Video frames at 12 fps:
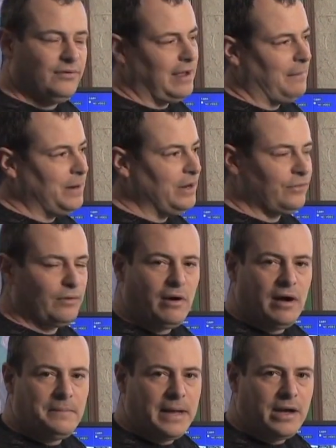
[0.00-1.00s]
I'm going to throw
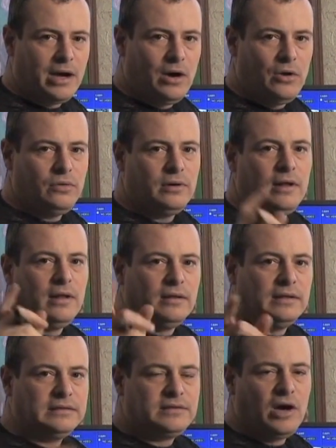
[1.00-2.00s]
on my coat.
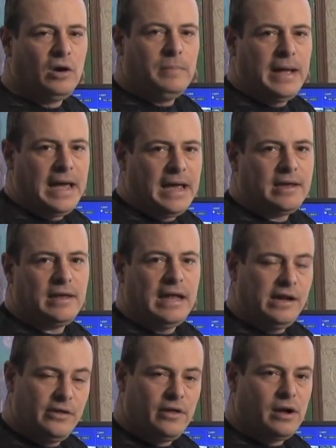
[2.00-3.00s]
Let's go back
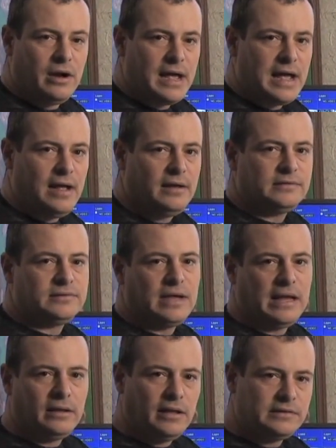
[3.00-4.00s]
into the haunted house
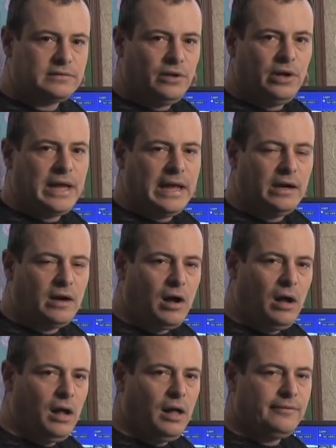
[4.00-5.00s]
and let's look at
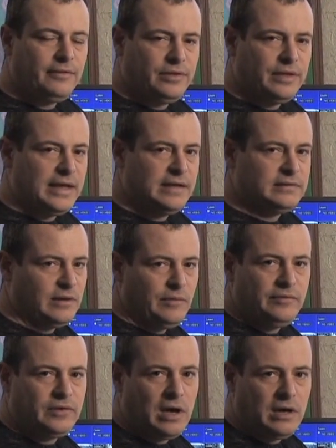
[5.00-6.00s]
all the things that
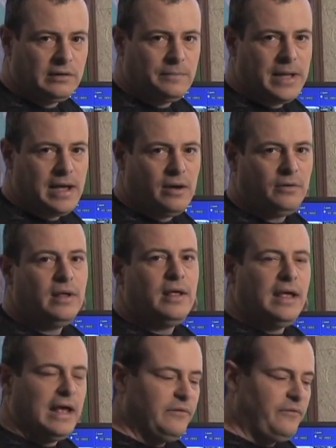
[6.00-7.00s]
we've talked about
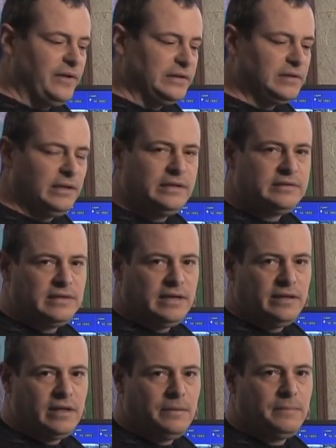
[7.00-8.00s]
and physically see
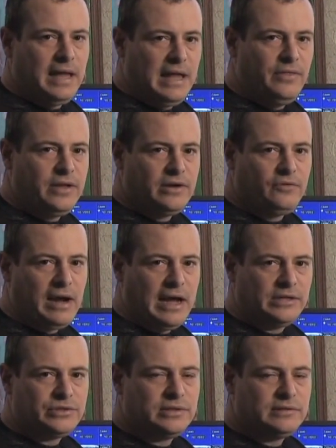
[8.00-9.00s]
them in the
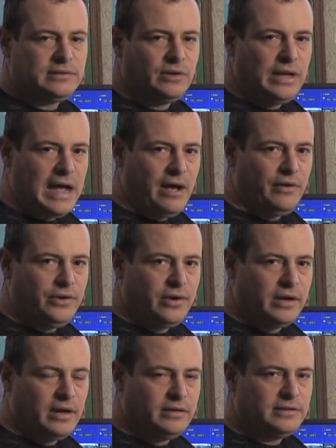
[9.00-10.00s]
attraction so now you
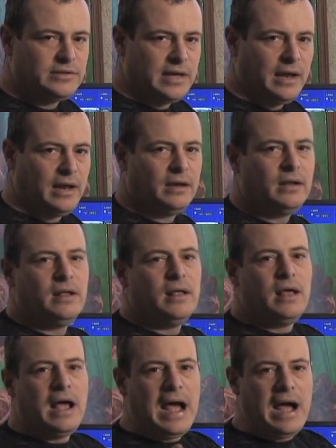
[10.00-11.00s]
can understand
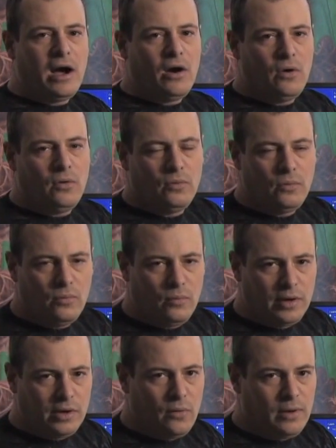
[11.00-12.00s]
how
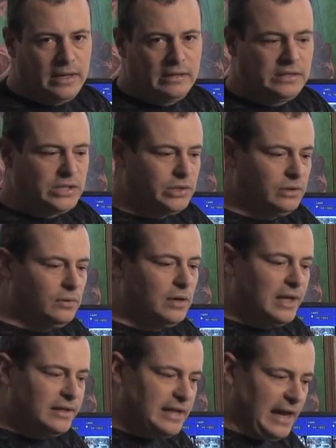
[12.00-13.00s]
we're going to
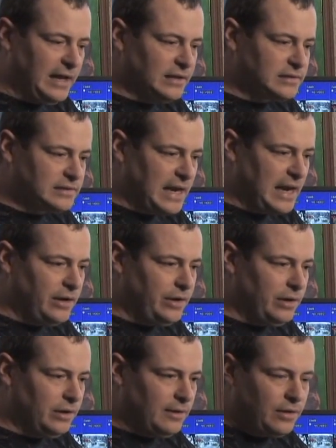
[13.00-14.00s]
take a
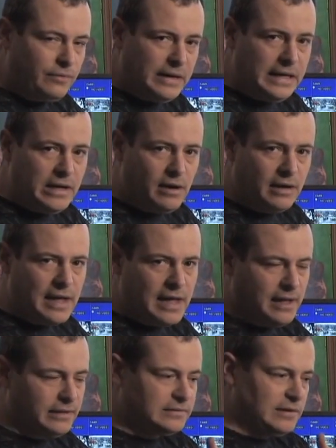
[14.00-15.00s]
standard 3D haunted
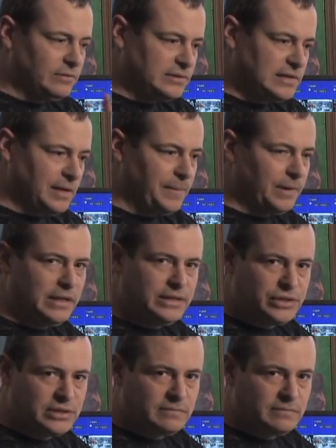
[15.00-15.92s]
house that was typically just